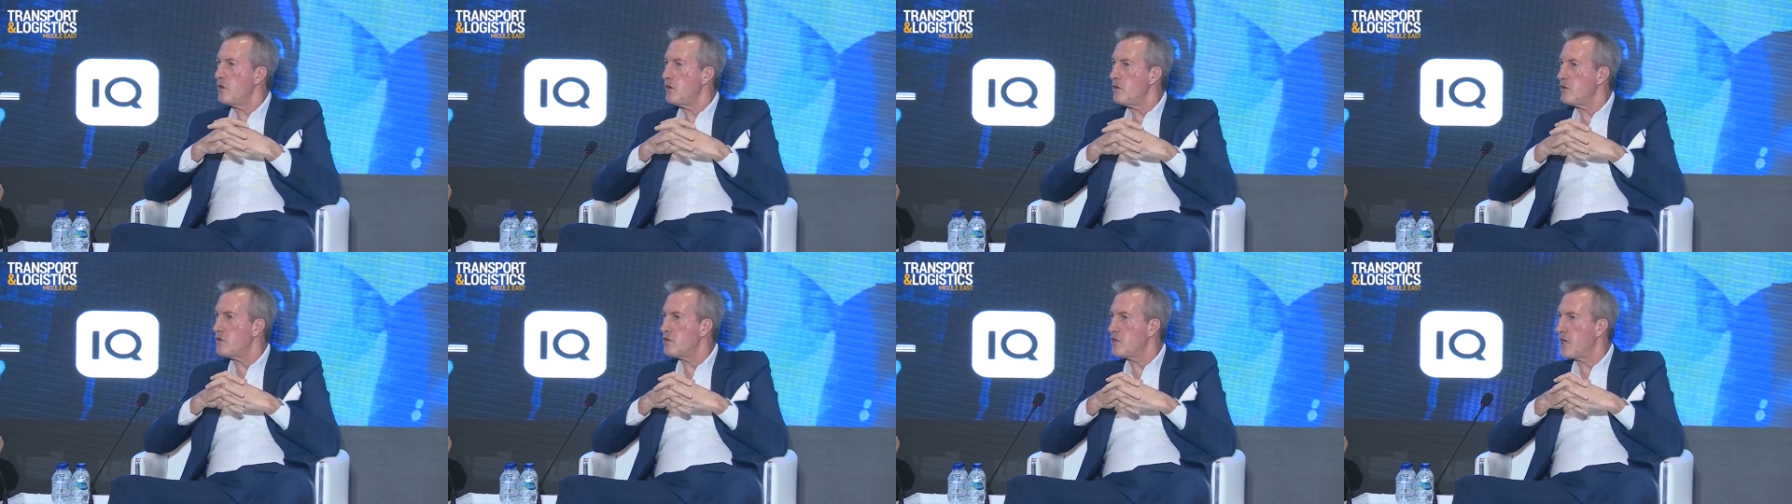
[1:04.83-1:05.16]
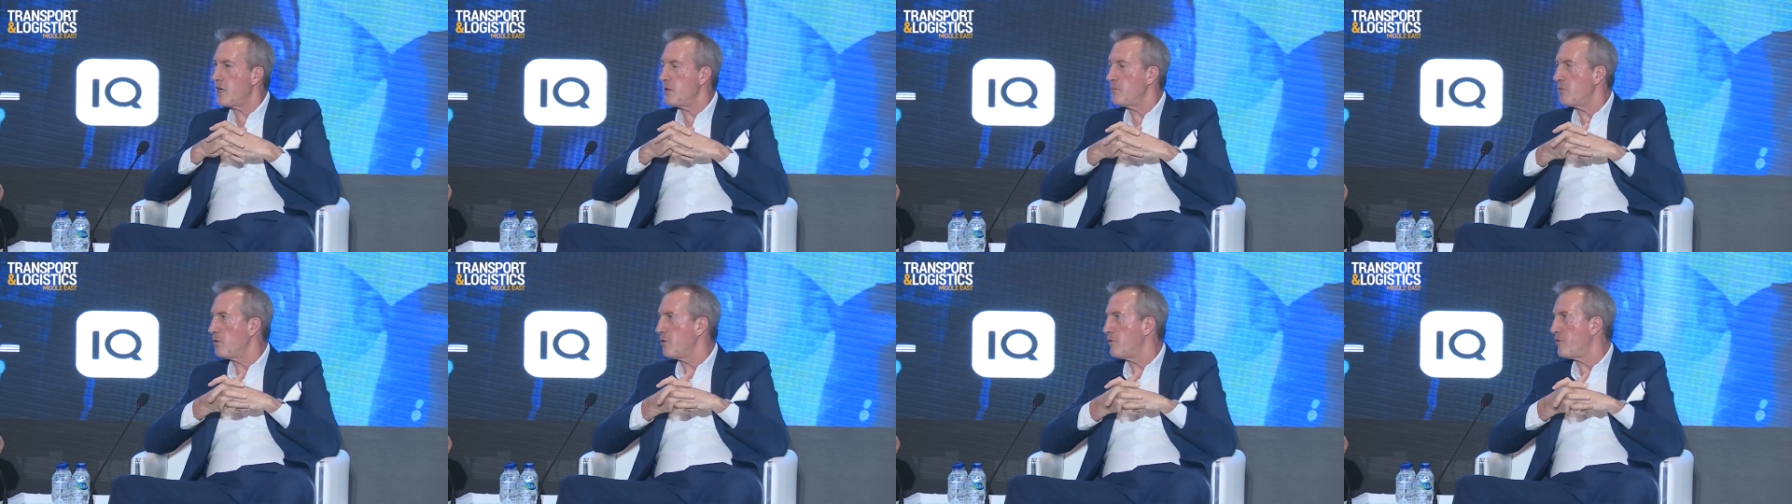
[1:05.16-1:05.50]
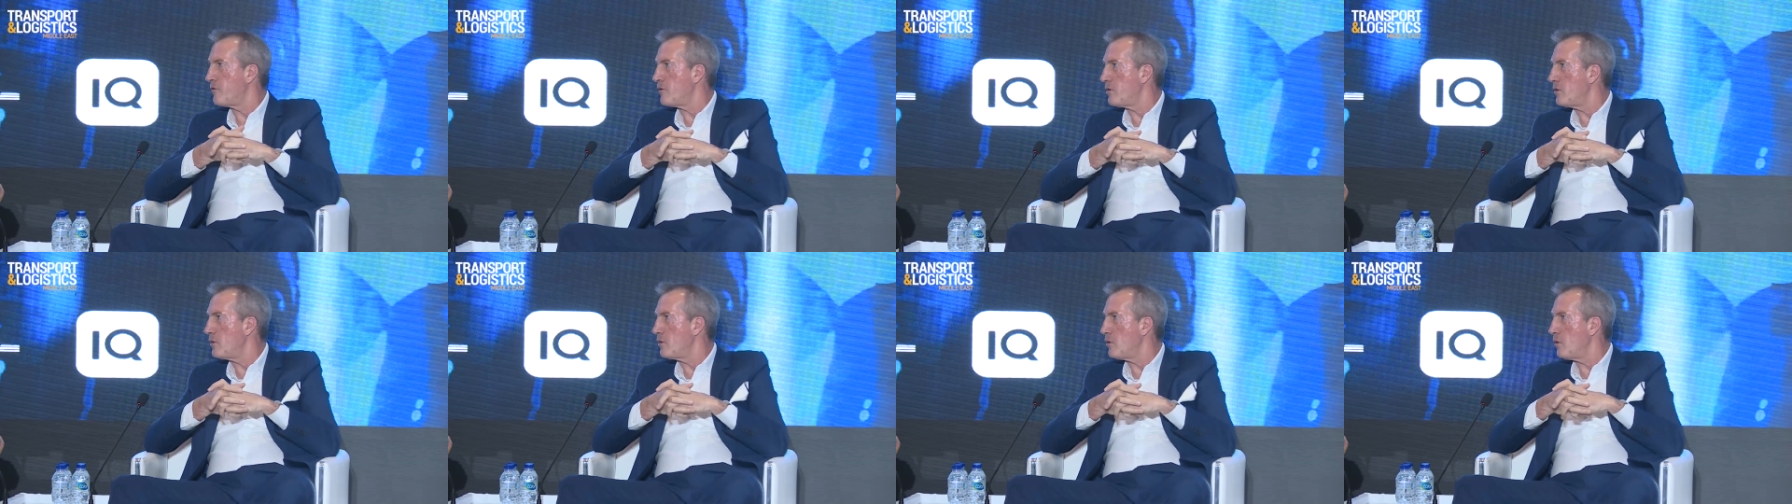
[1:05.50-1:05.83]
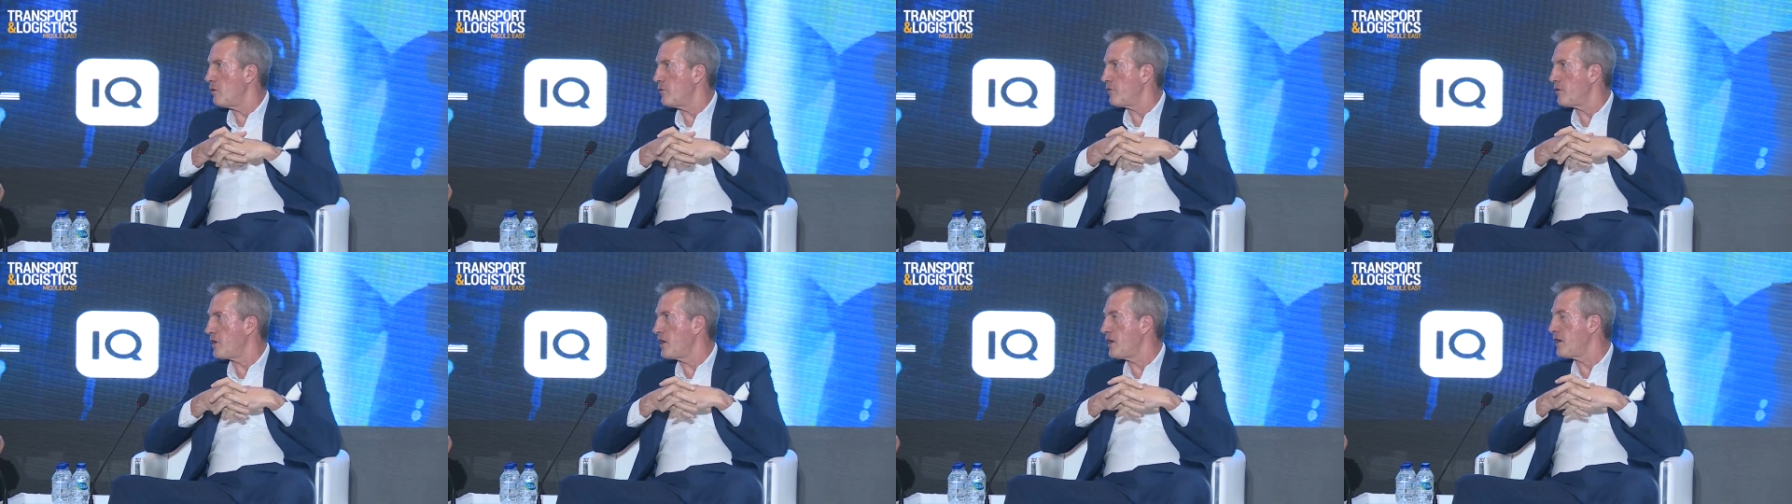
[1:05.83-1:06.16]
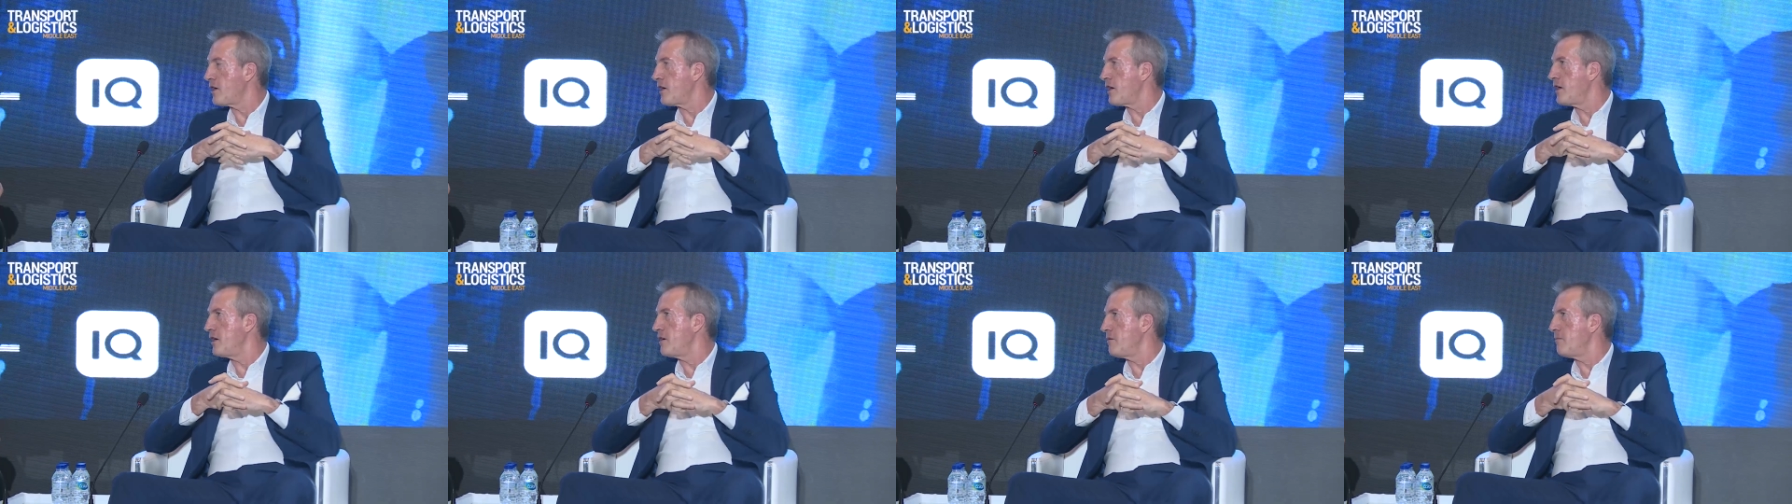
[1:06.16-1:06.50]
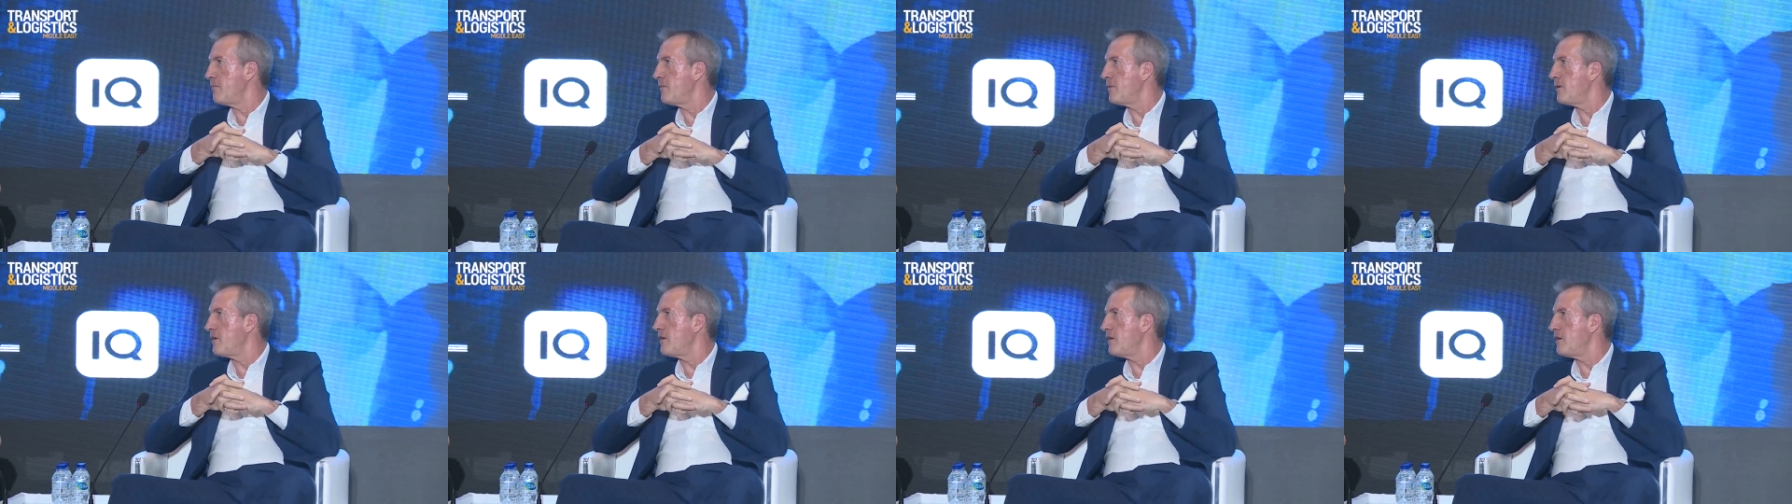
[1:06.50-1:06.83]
uh, type of, uh, of quay crane.